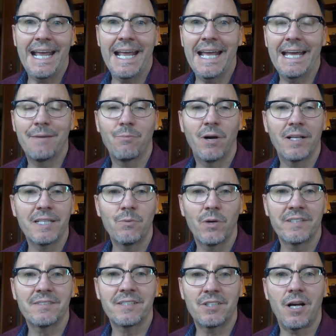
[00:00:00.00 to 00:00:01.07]
And while he
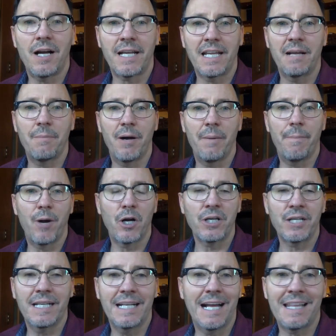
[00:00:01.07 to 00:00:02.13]
wasn't talking about
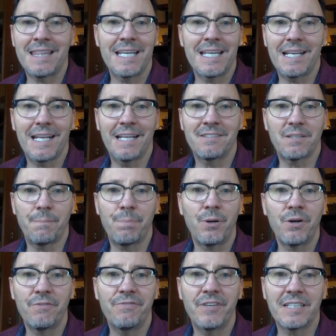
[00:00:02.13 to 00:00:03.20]
marketing, I think it's a
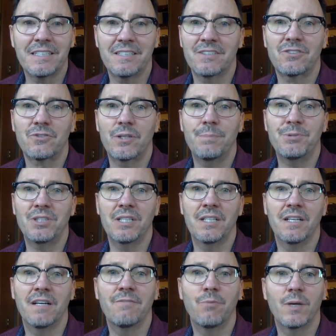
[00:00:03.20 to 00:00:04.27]
perfect
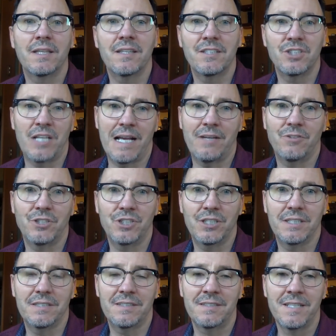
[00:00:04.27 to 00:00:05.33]
description of what the challenge
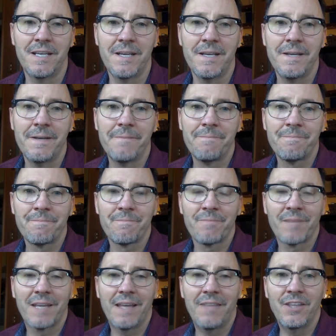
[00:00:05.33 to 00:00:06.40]
is.
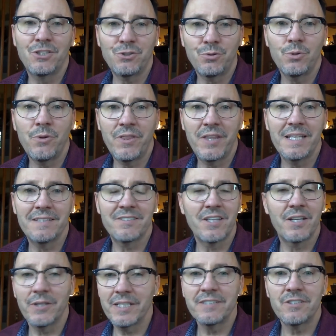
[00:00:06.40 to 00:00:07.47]
The truth is,
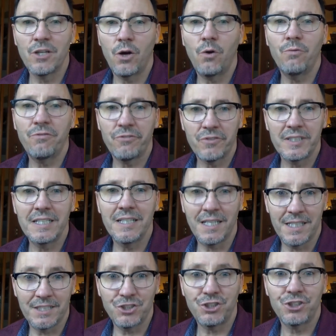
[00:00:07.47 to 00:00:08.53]
there is no free
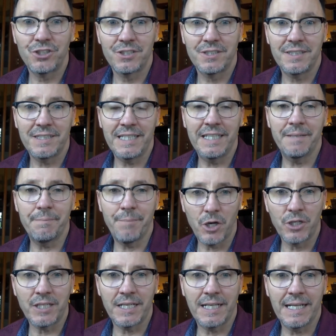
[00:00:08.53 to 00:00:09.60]
lunch in
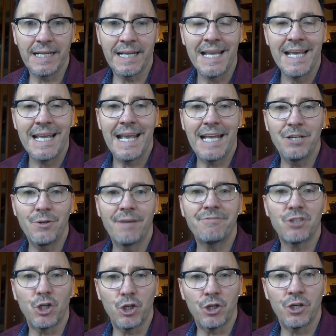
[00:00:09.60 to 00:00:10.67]
marketing, and you
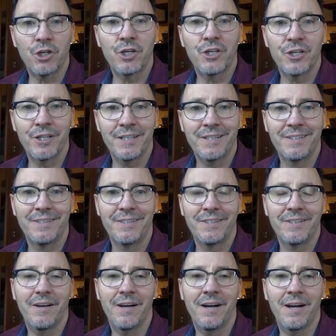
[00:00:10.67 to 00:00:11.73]
have to earn
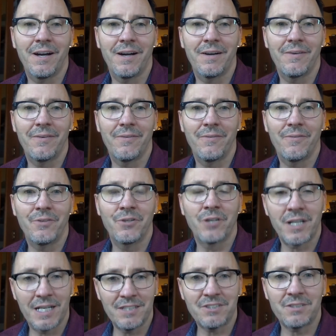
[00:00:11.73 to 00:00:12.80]
uh,
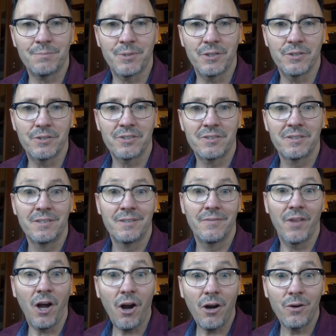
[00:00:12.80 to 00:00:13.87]
your customers
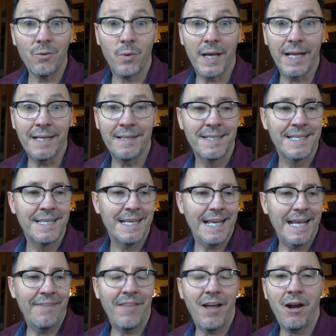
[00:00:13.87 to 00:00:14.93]
the hard way.
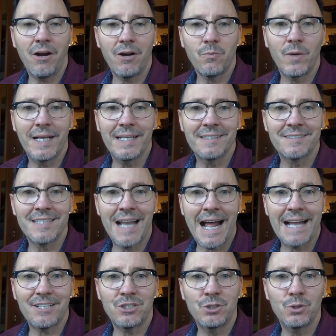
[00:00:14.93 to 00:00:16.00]
And the hard way is
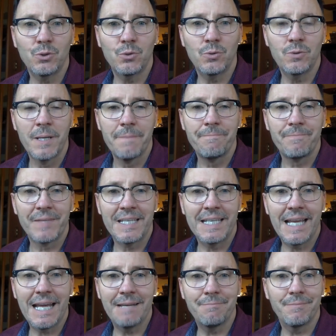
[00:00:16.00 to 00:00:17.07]
not to
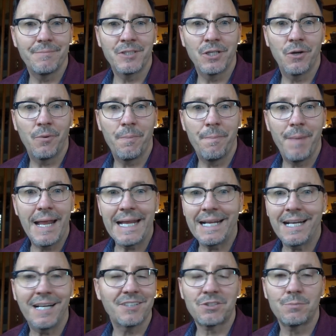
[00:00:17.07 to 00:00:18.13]
get, you know,
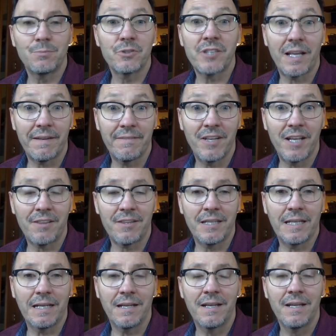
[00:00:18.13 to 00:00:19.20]
make customers out of
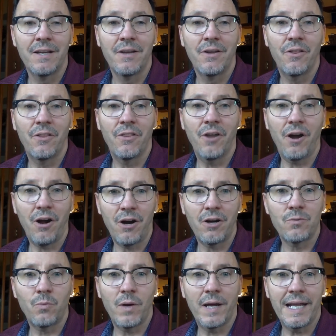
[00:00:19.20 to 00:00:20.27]
nothing. The
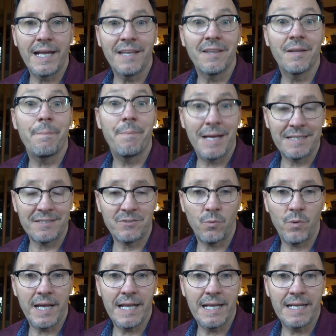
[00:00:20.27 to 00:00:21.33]
hard way and the best
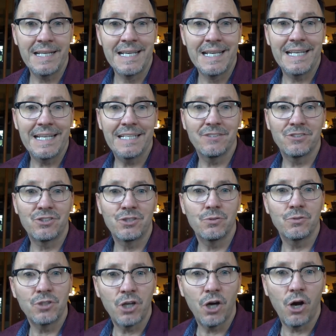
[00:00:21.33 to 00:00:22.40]
way is
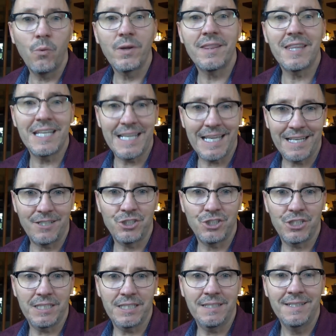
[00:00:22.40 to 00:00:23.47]
to go with the
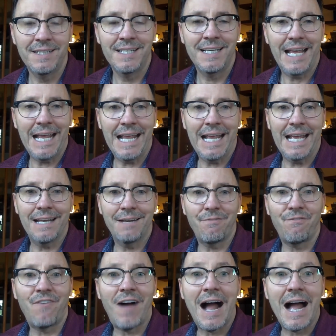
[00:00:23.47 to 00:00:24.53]
energy and
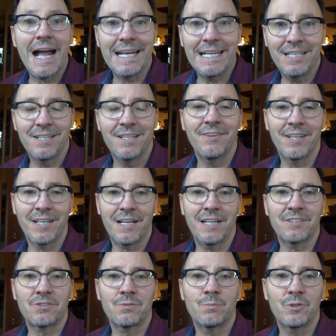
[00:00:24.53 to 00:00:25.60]
find the
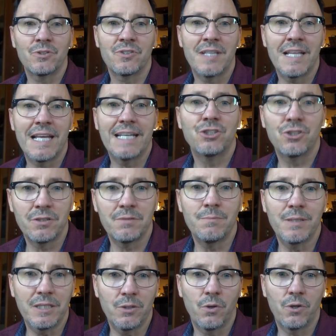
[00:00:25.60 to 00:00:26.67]
customers that should
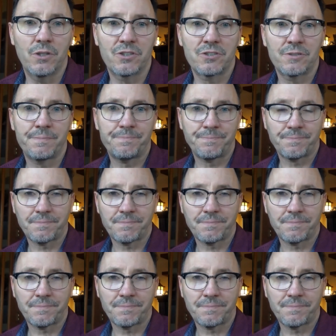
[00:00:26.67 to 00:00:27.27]
be yours.